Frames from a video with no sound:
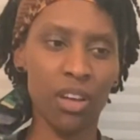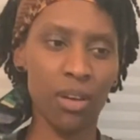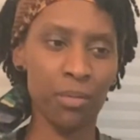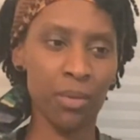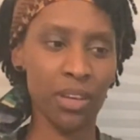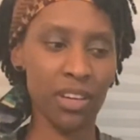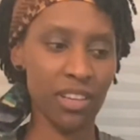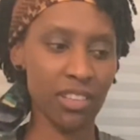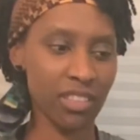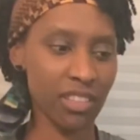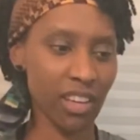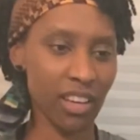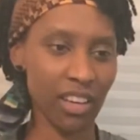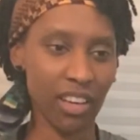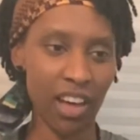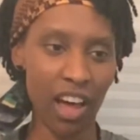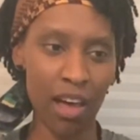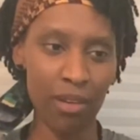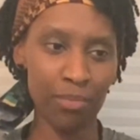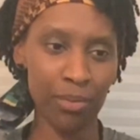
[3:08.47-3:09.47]
because
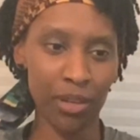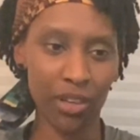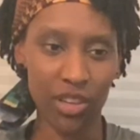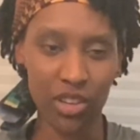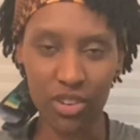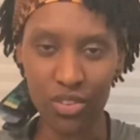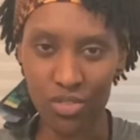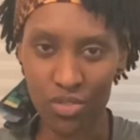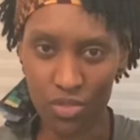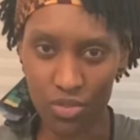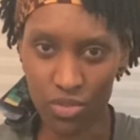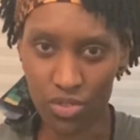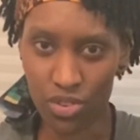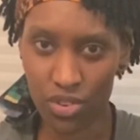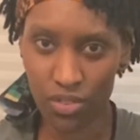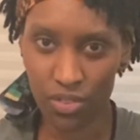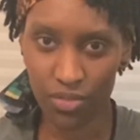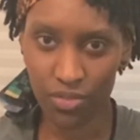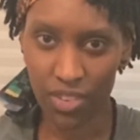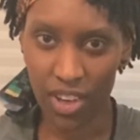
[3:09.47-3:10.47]
I've been a
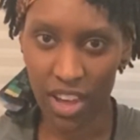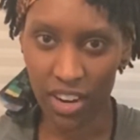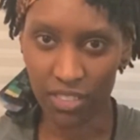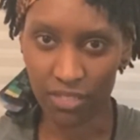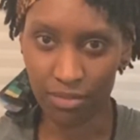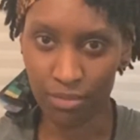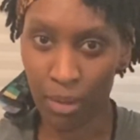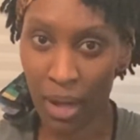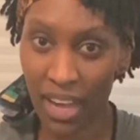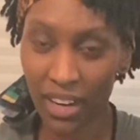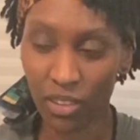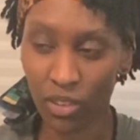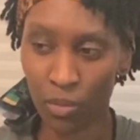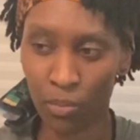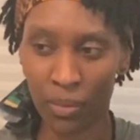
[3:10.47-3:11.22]
huge fan of Meinl,